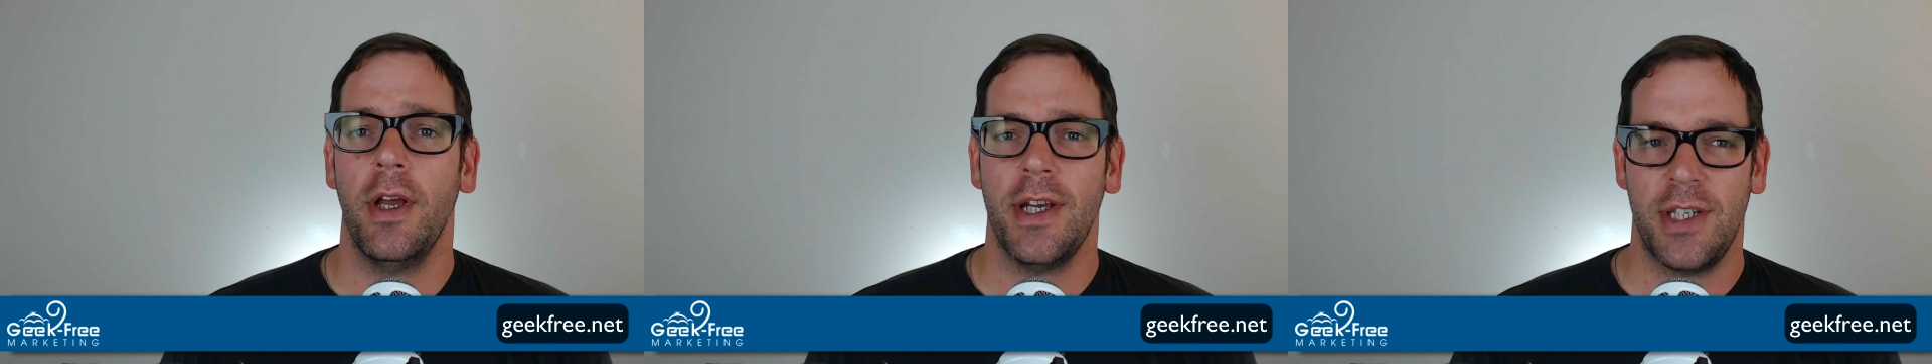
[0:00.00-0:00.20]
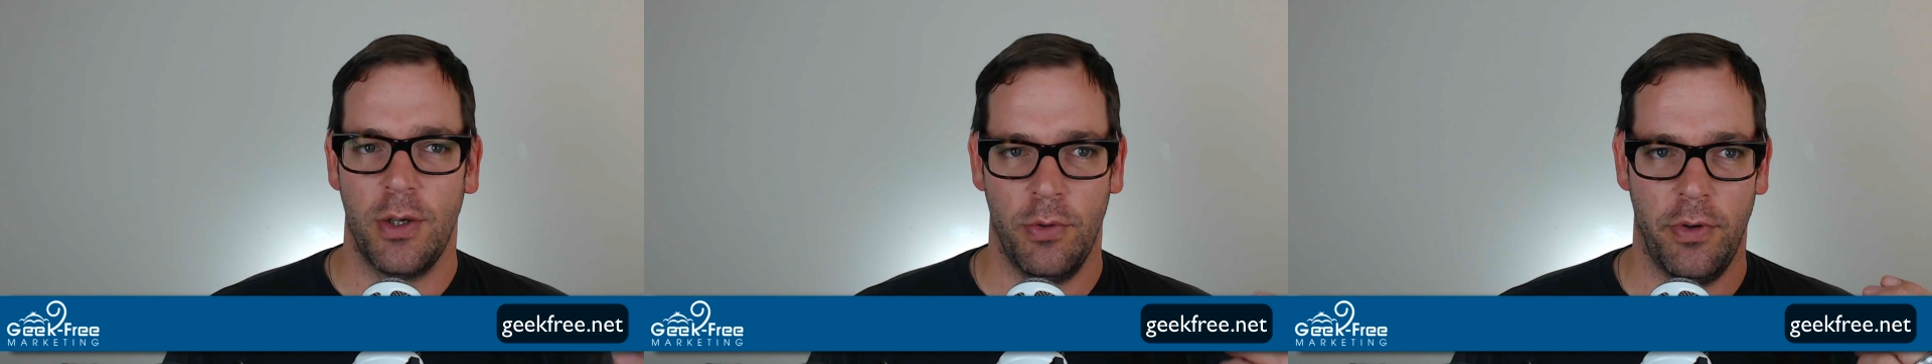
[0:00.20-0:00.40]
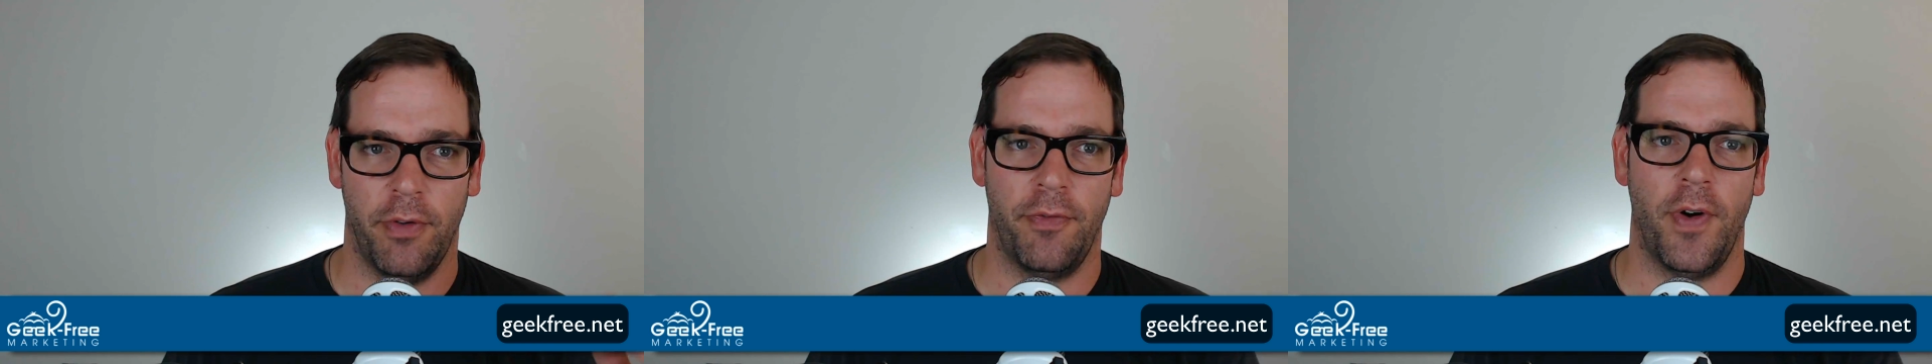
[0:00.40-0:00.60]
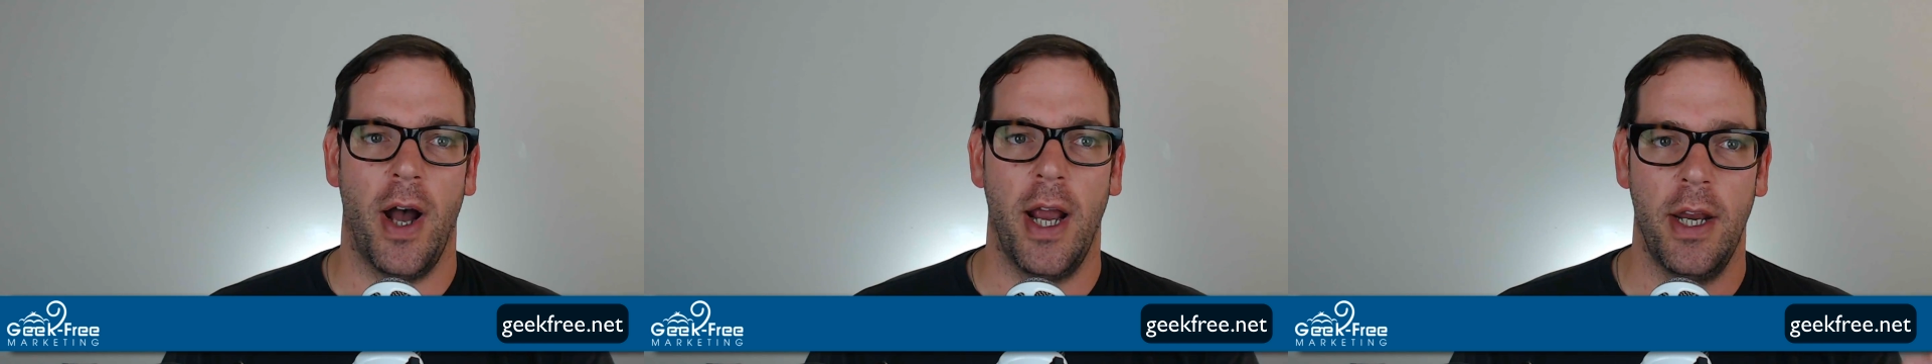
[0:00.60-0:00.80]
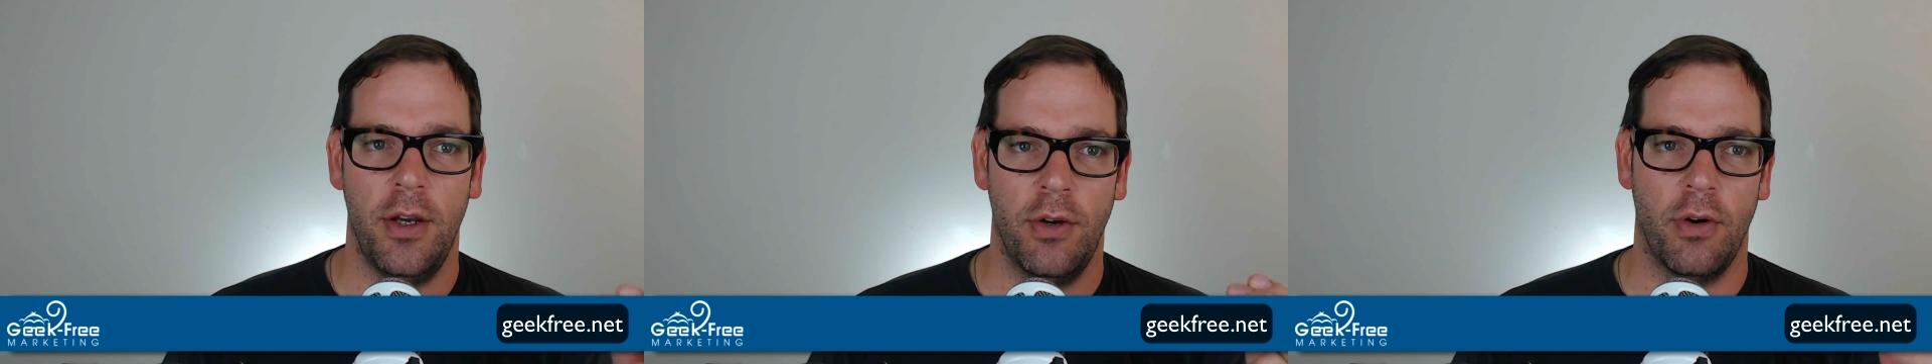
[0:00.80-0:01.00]
So
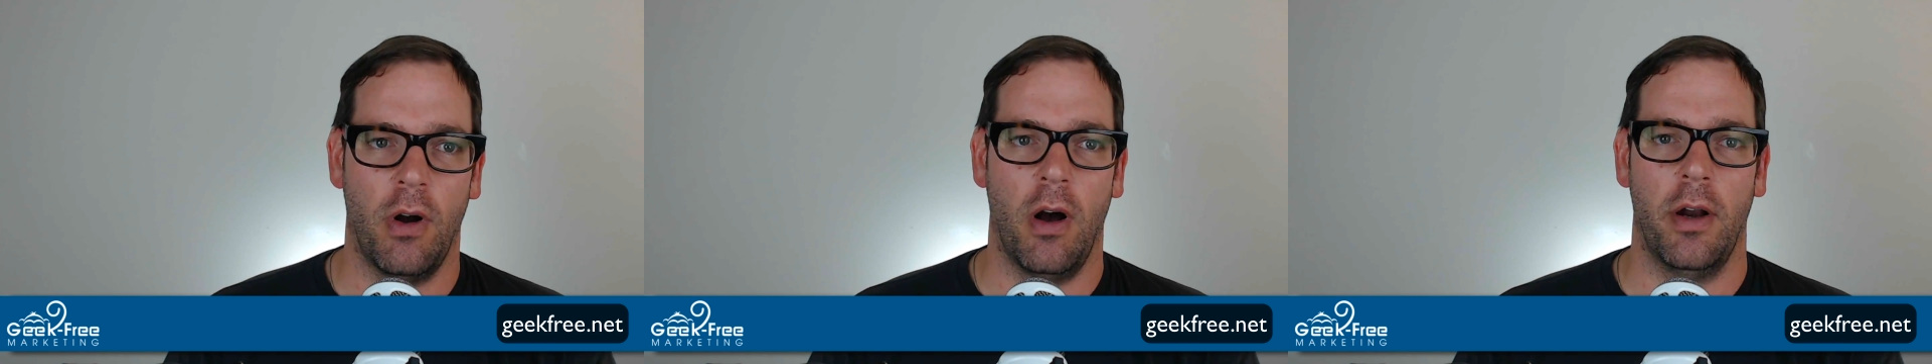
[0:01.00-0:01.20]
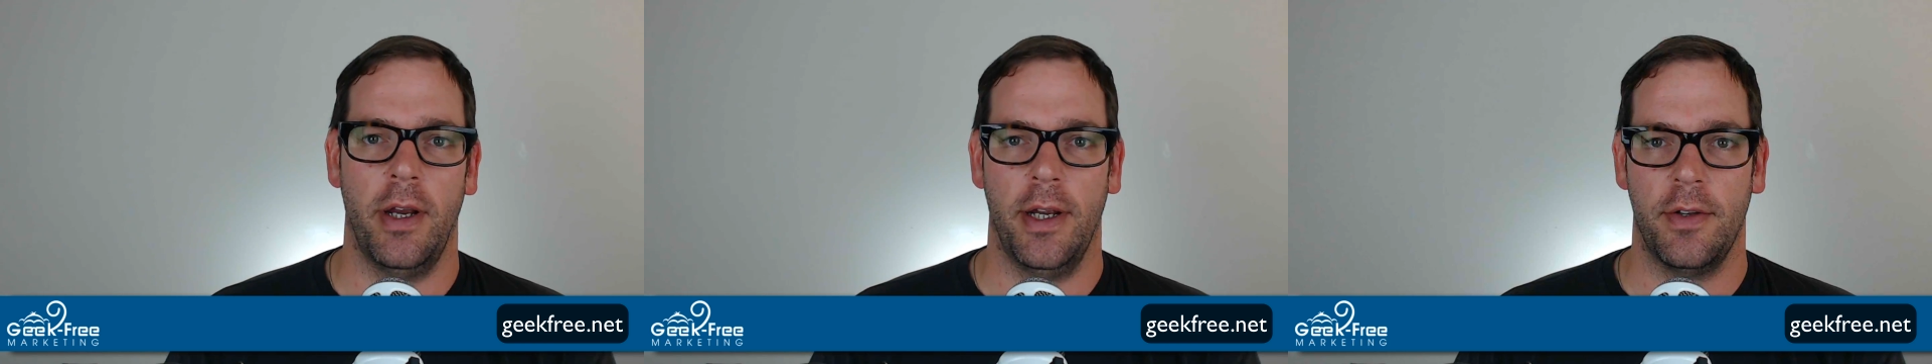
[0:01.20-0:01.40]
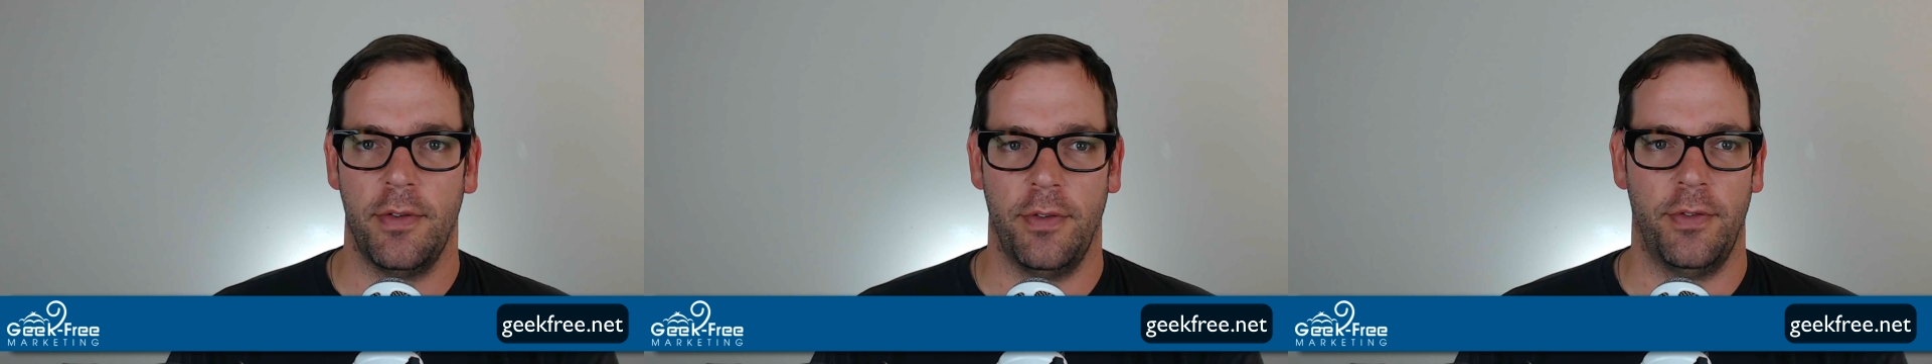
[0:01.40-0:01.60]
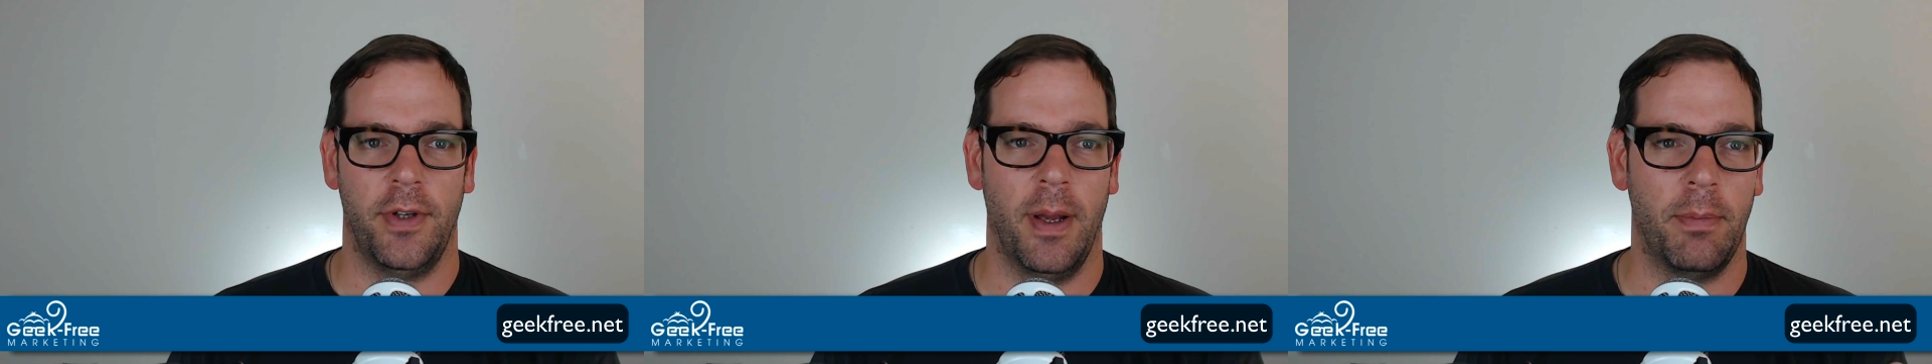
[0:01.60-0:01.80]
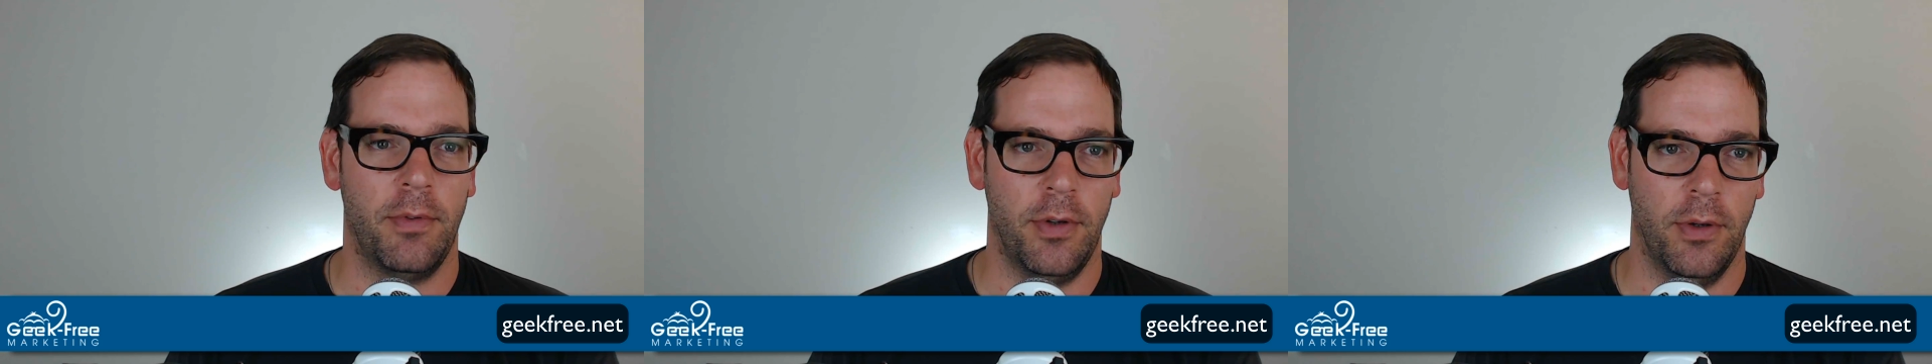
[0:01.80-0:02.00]
define your audience is
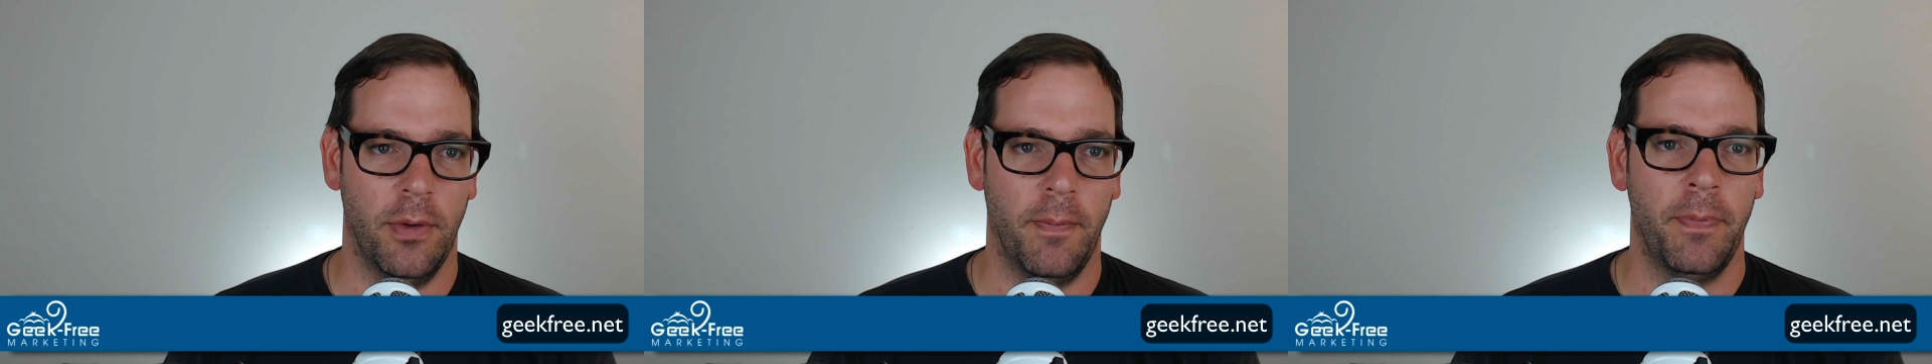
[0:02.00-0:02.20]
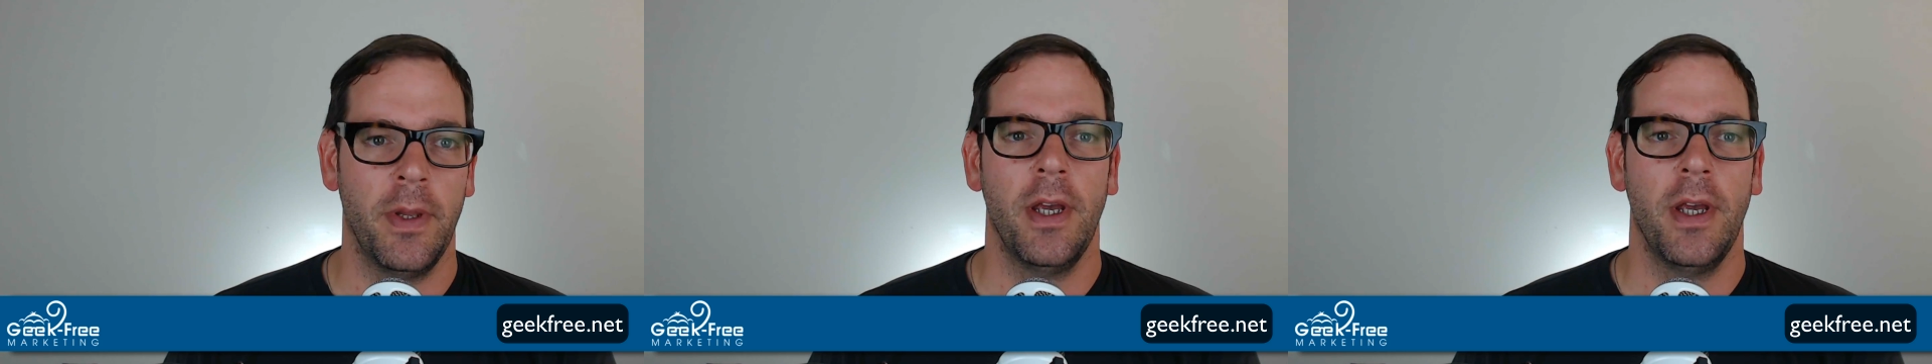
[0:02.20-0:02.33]
step two.